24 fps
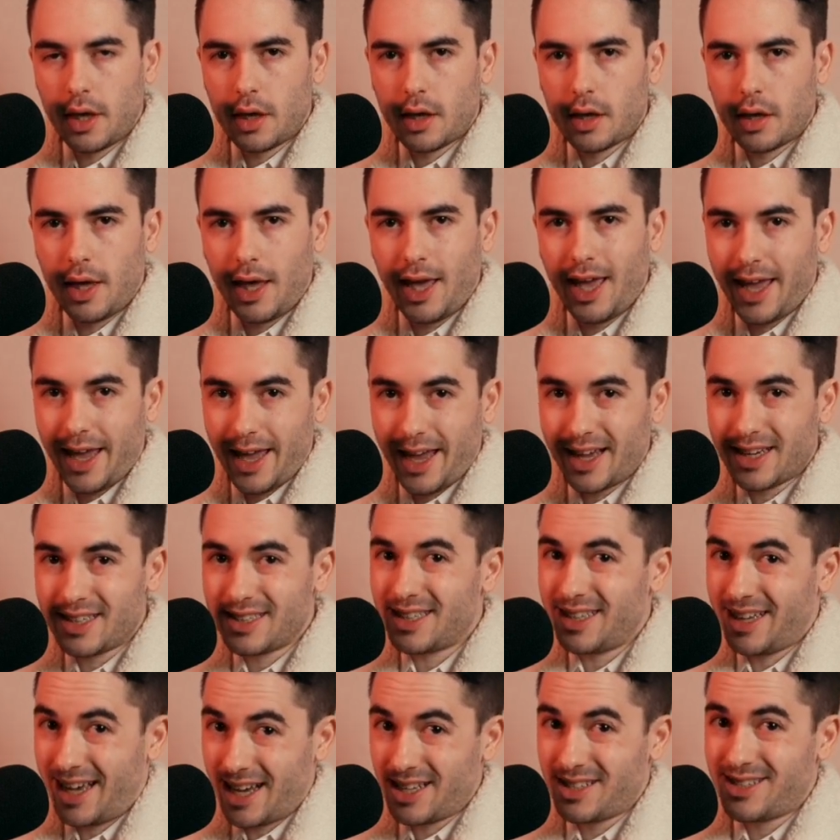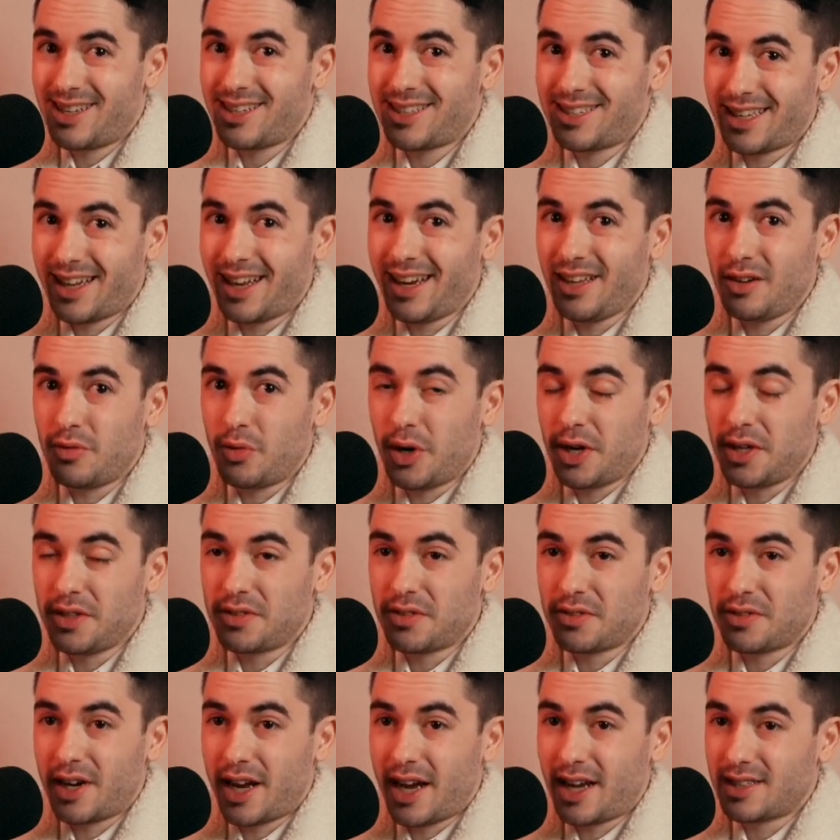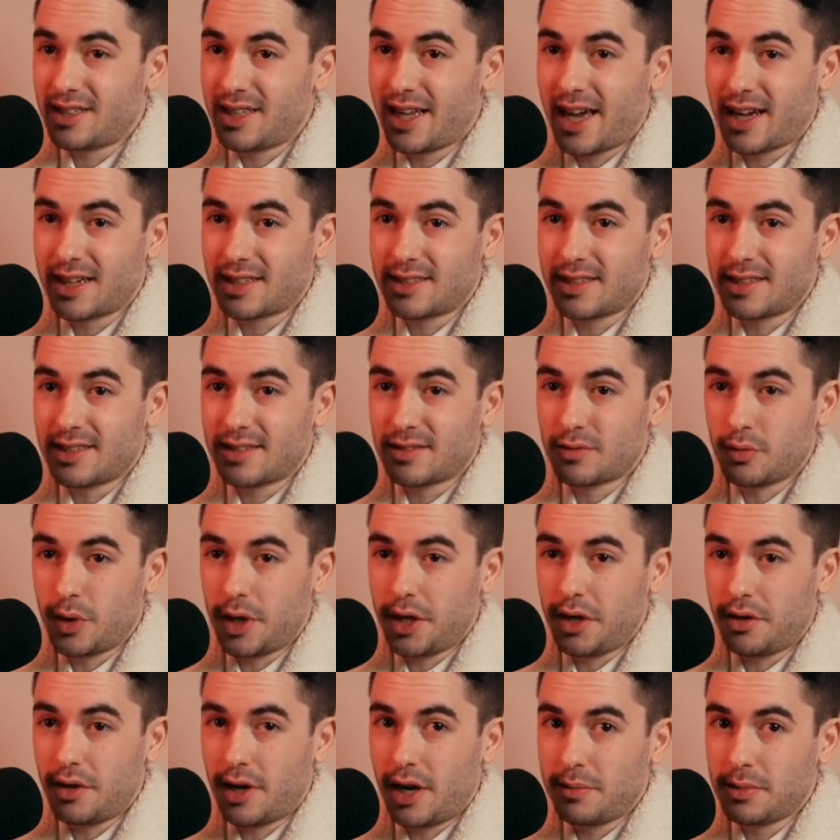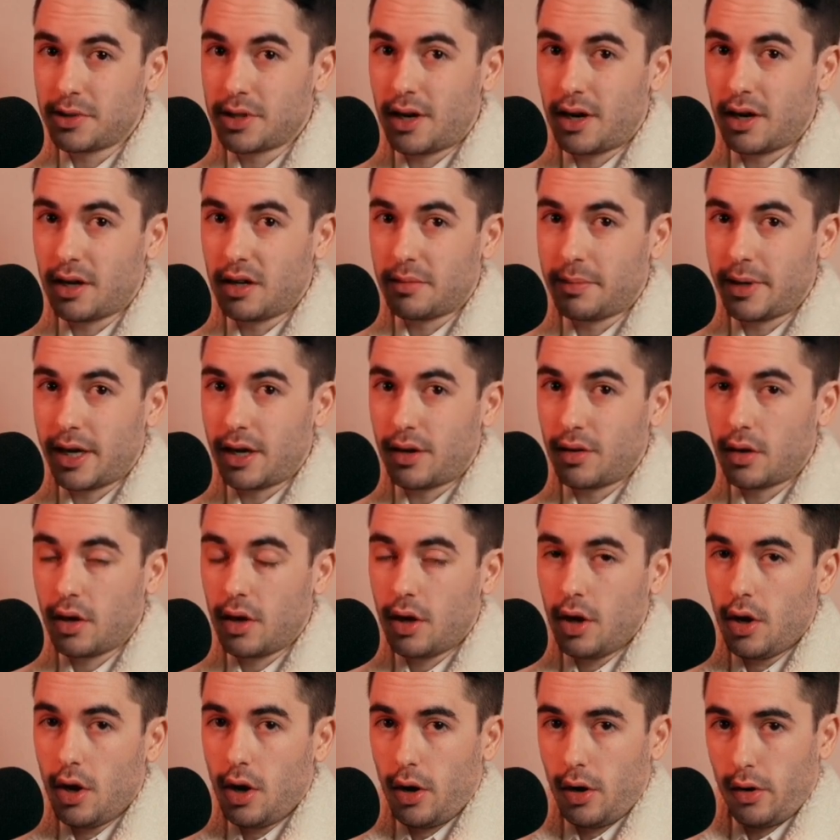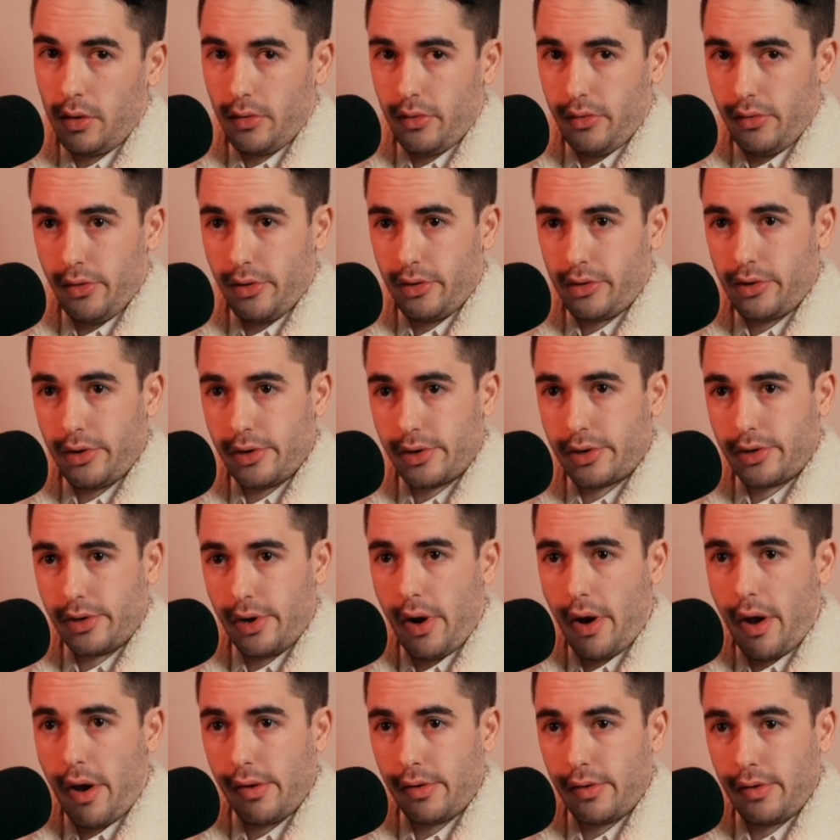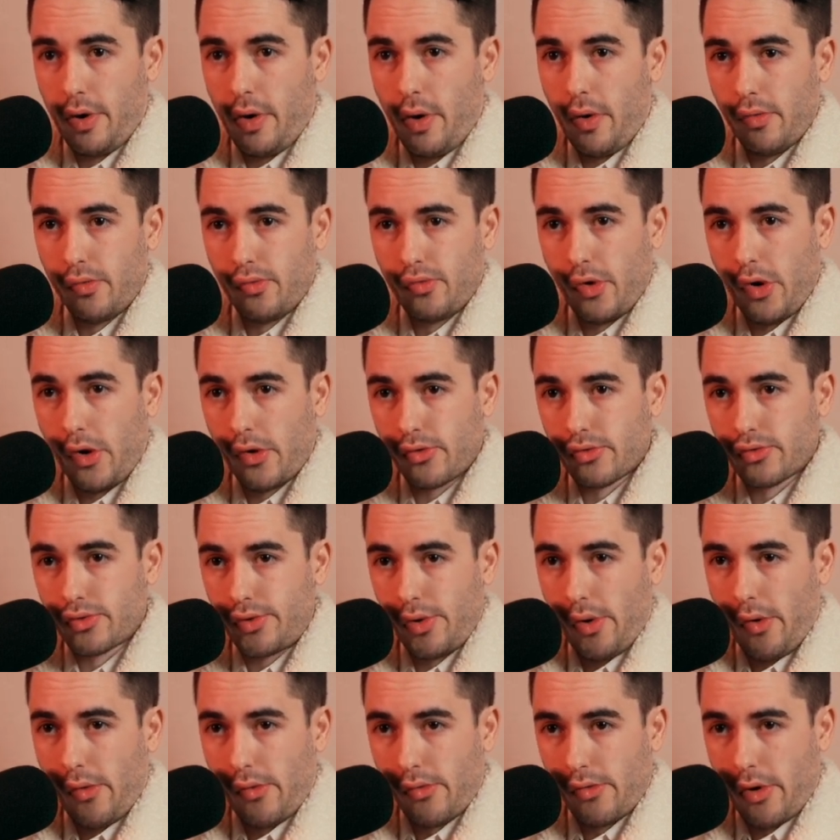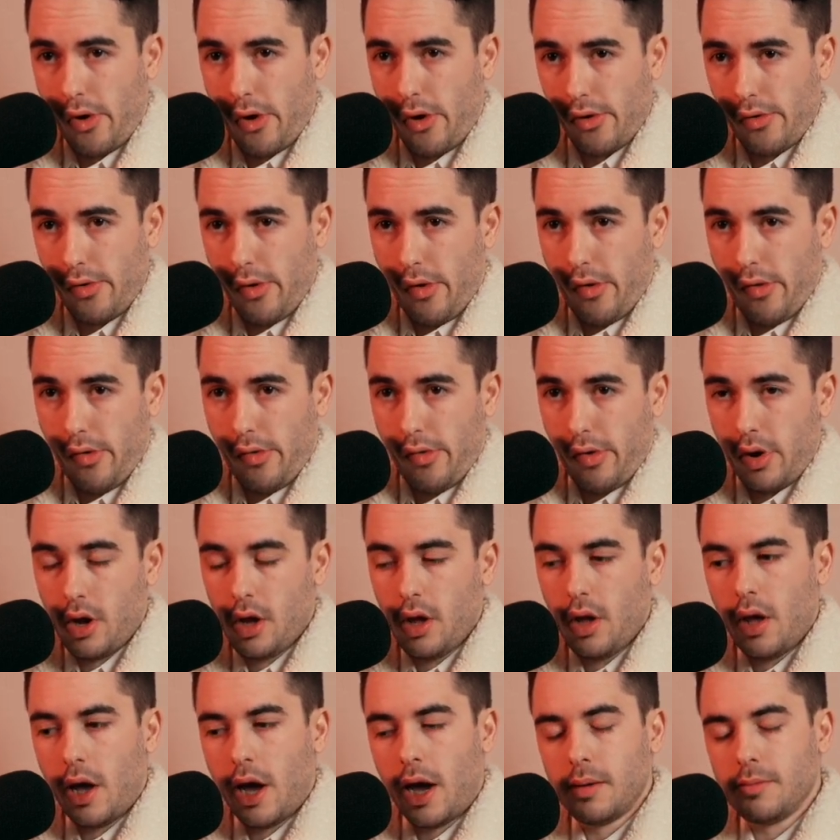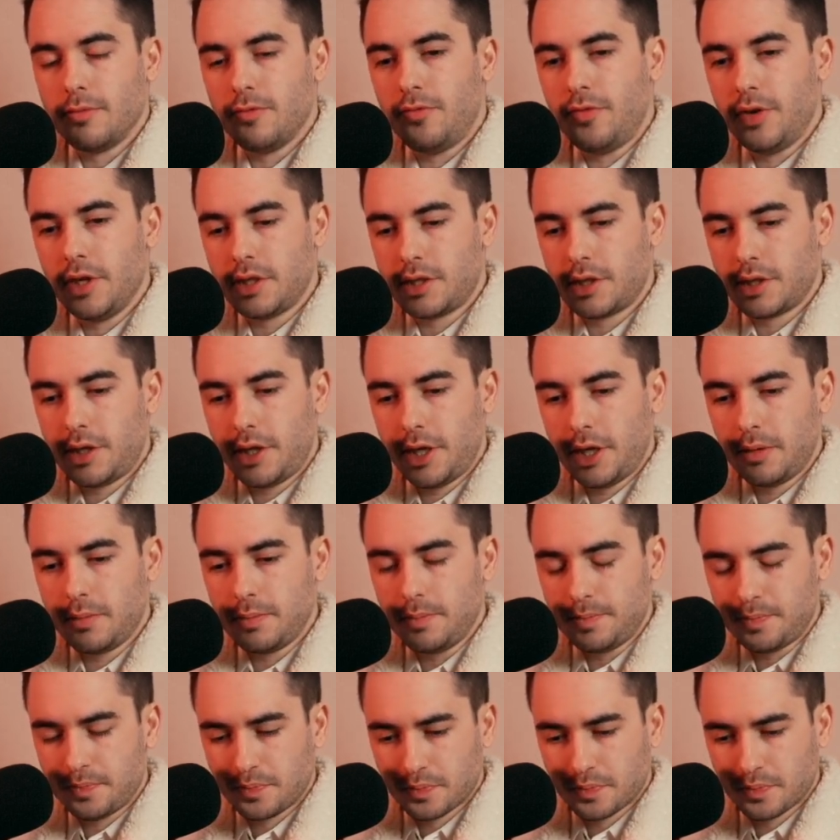and not just any winter, not Texas winter. I'm talking about the Chicago winter. I'm visiting